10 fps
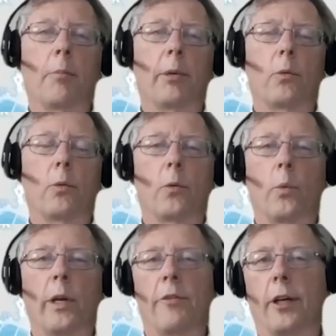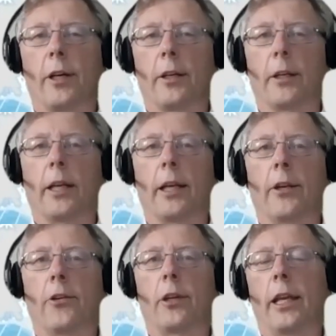But what we've done
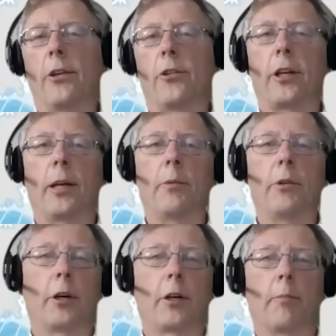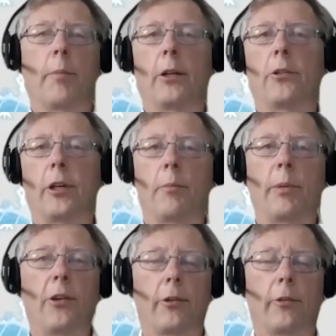is each time you've got a melting
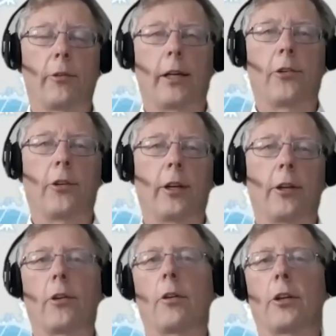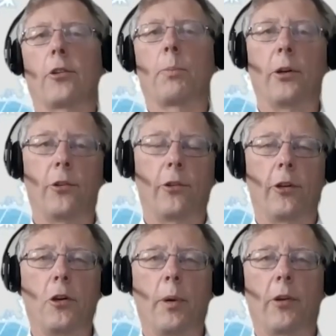piece of glacier that exposes
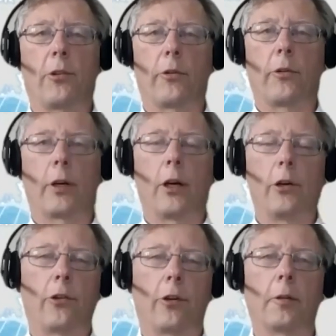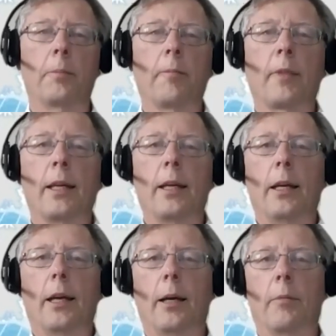a new bit of ocean,
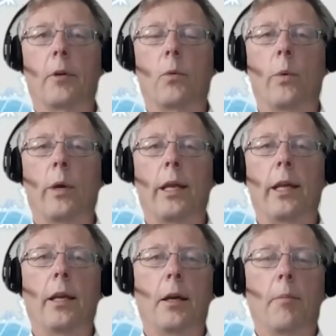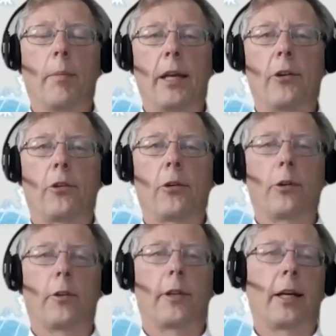we make
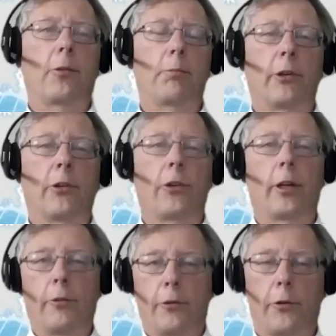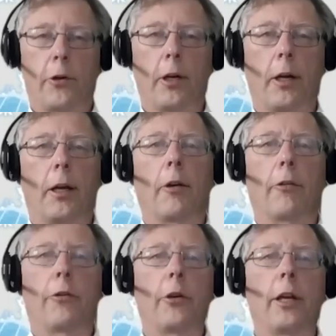sure that that's preserved for a
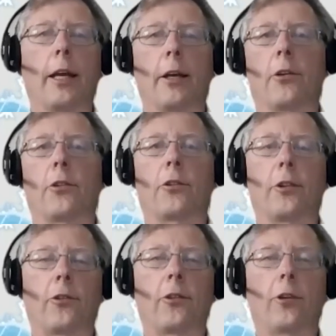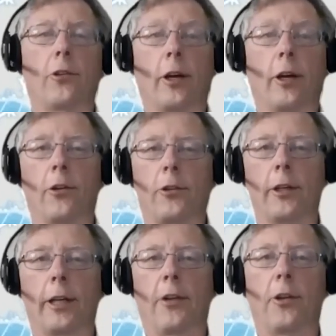few years, just so science
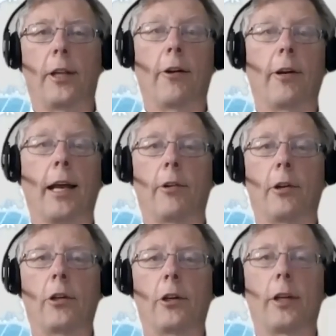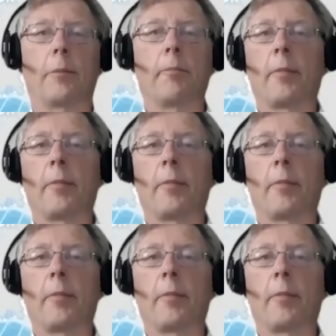can get in there and have a look at it.